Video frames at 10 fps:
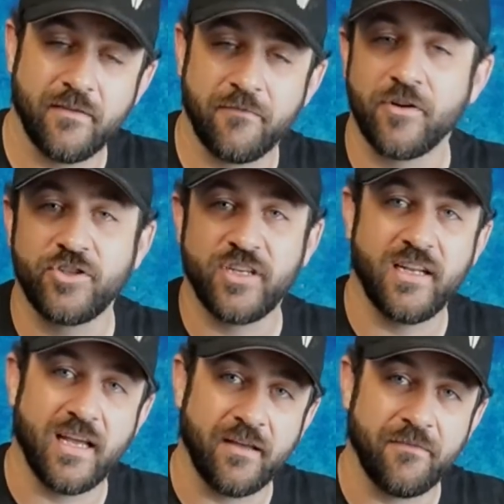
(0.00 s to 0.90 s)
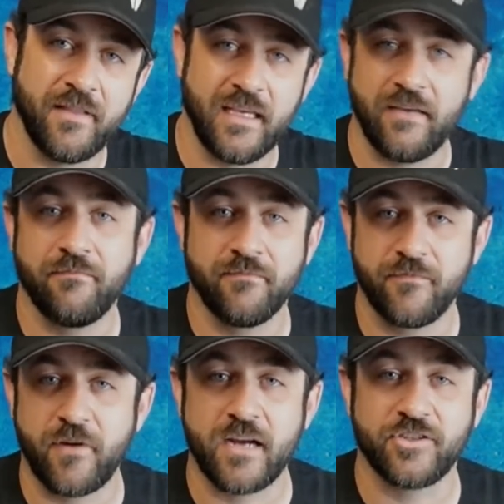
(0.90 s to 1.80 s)
version of the
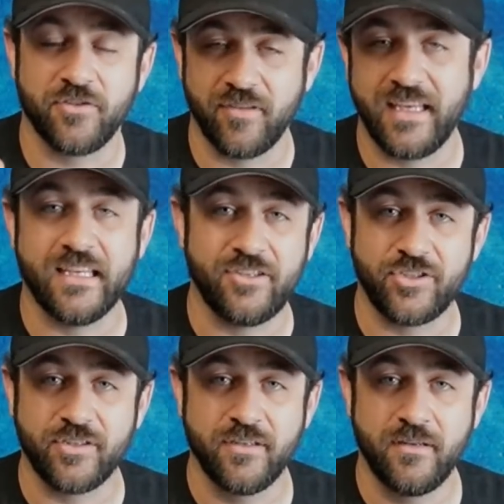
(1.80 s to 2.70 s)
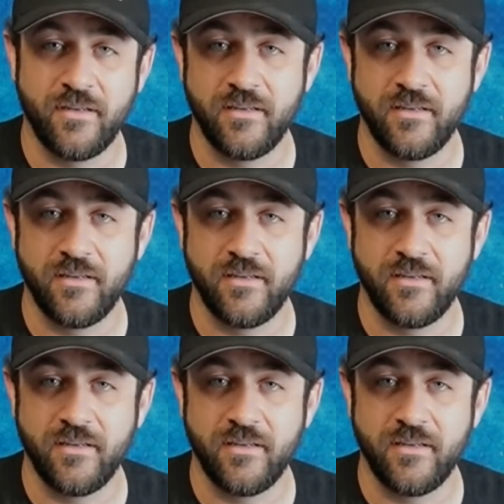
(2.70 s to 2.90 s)
fractional inch